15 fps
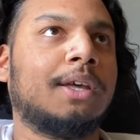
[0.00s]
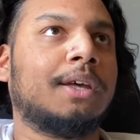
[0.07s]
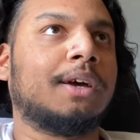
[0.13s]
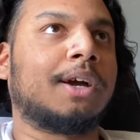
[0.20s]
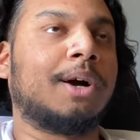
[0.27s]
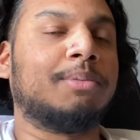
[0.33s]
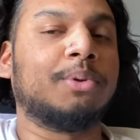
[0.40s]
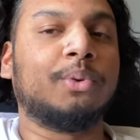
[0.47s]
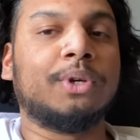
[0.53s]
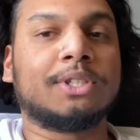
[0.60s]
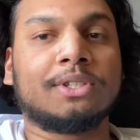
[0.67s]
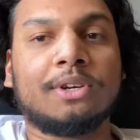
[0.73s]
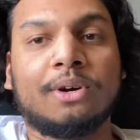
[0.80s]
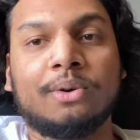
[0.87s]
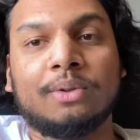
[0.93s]
A couple of weeks
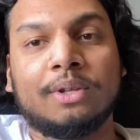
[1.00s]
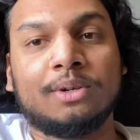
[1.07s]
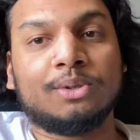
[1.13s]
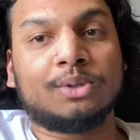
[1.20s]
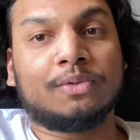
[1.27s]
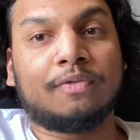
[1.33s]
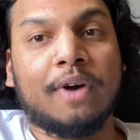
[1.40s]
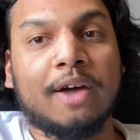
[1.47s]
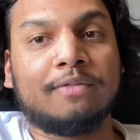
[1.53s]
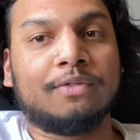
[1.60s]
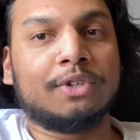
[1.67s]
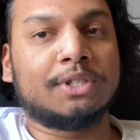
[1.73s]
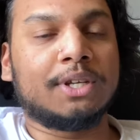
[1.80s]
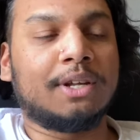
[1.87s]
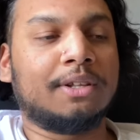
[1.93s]
ago there was five
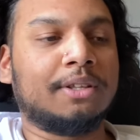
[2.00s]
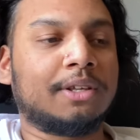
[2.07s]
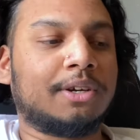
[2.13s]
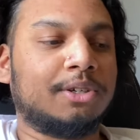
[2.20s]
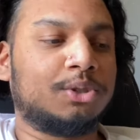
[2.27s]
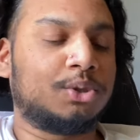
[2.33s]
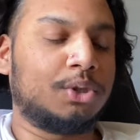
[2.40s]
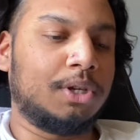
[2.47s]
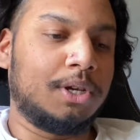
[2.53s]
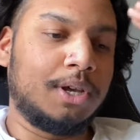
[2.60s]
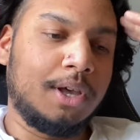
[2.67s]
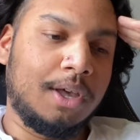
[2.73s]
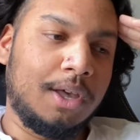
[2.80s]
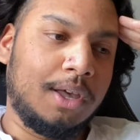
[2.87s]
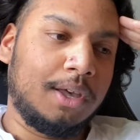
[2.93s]
for sale in the country,
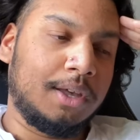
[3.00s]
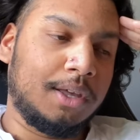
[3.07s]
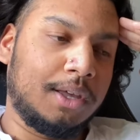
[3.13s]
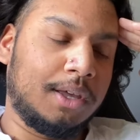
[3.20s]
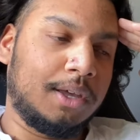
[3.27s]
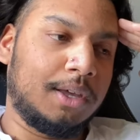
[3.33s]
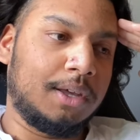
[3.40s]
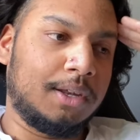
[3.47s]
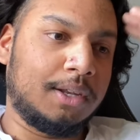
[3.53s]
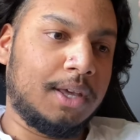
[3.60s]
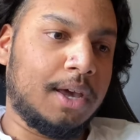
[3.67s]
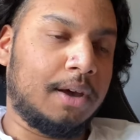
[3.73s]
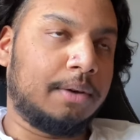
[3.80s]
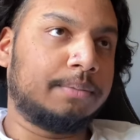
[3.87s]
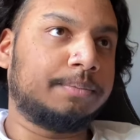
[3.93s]
and
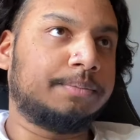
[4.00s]
yeah,